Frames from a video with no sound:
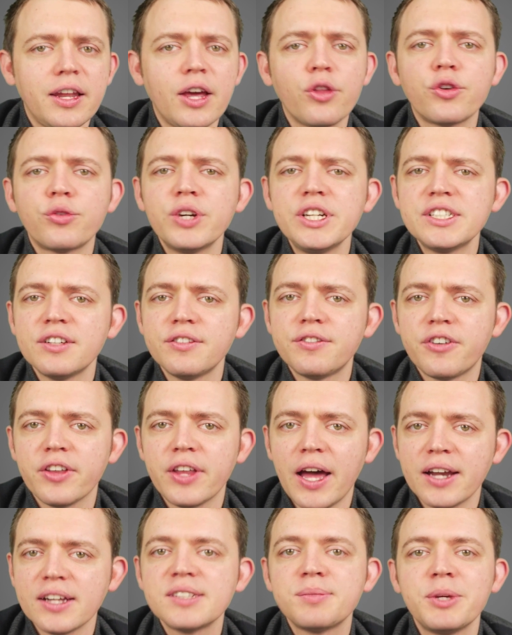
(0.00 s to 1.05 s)
Now, the reason for
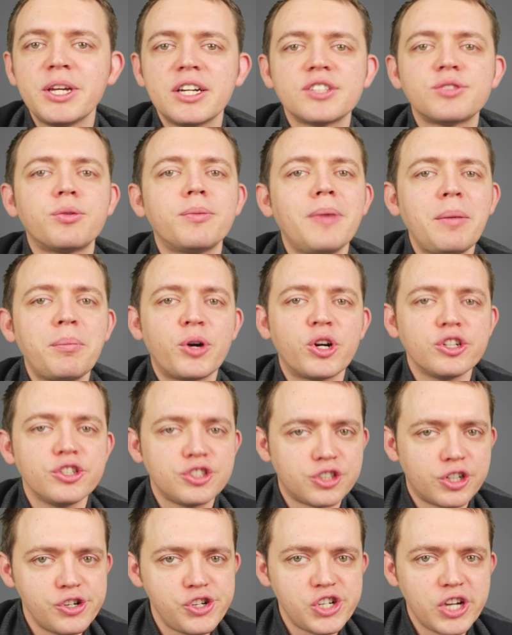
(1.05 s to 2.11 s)
that is because remember,
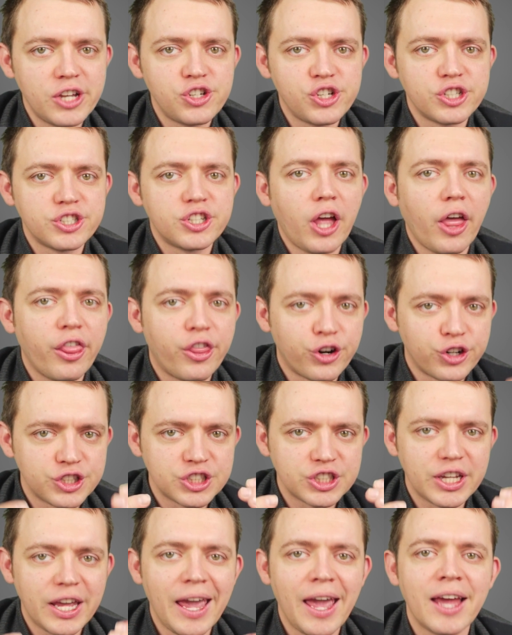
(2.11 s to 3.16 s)
search engines, they're
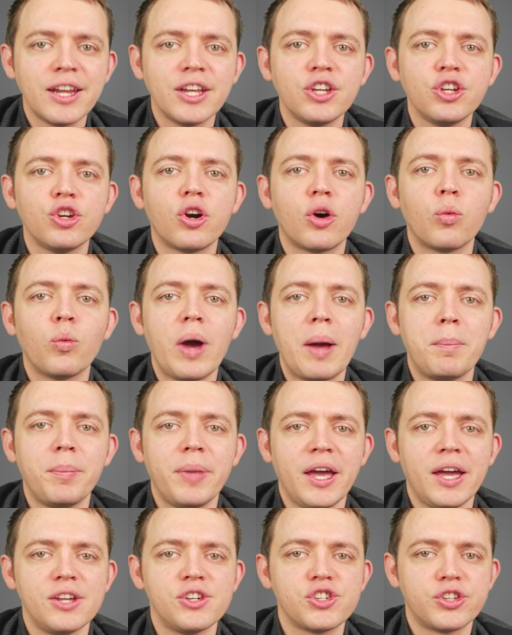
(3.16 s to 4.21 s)
scanning your web
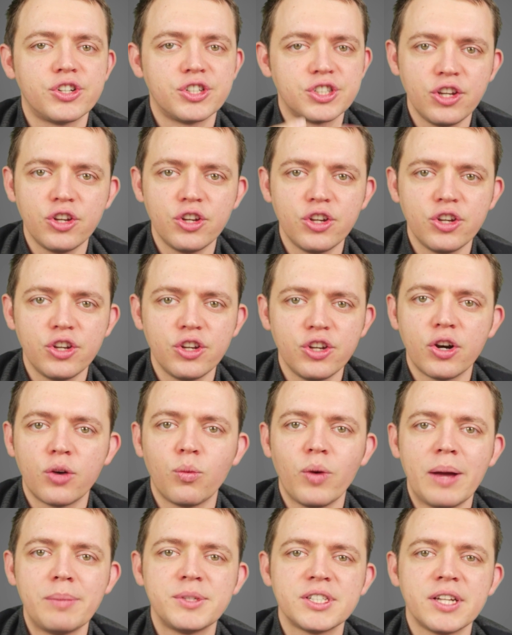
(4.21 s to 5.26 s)
page. They're scanning your
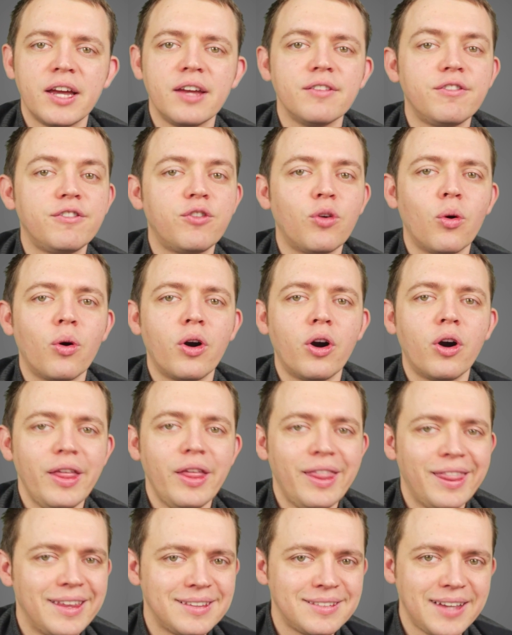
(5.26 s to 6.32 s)
website for
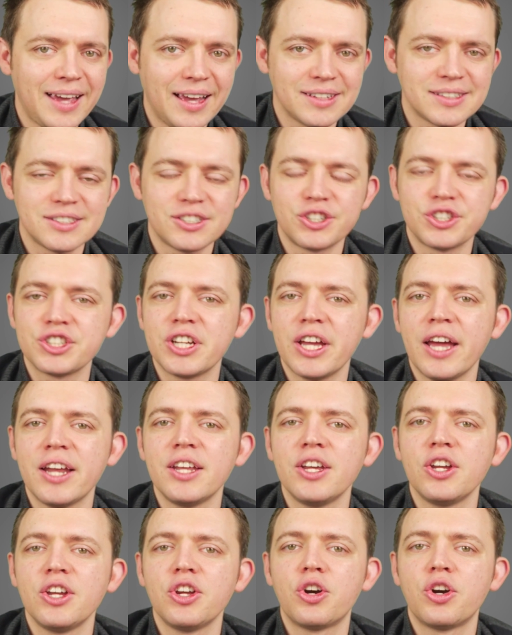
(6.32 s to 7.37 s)
the text. They're
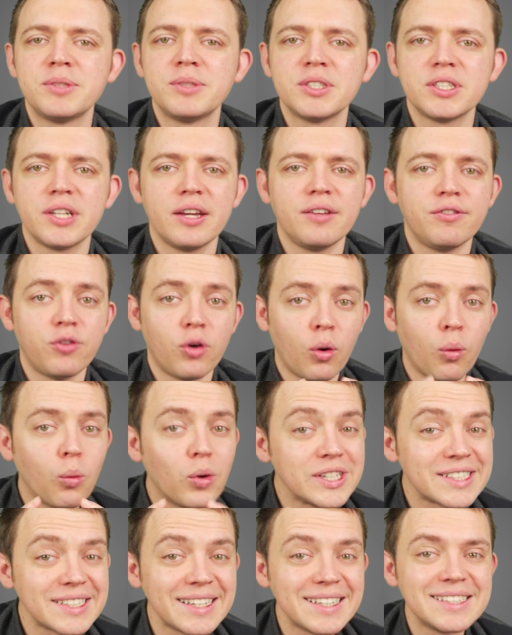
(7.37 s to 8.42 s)
scanning your website for
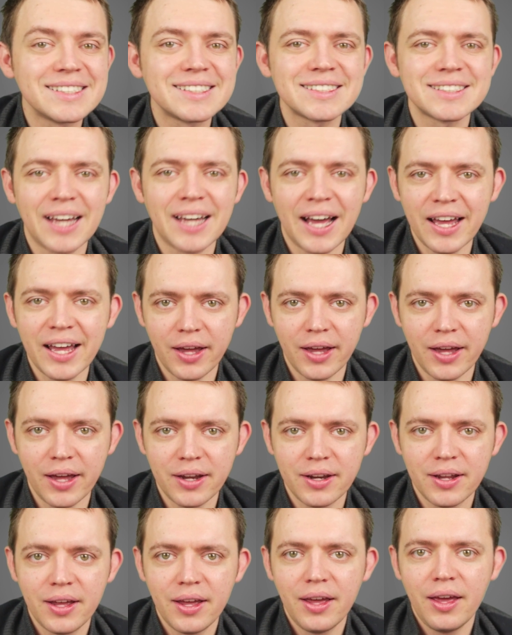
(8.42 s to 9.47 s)
what's inside of that.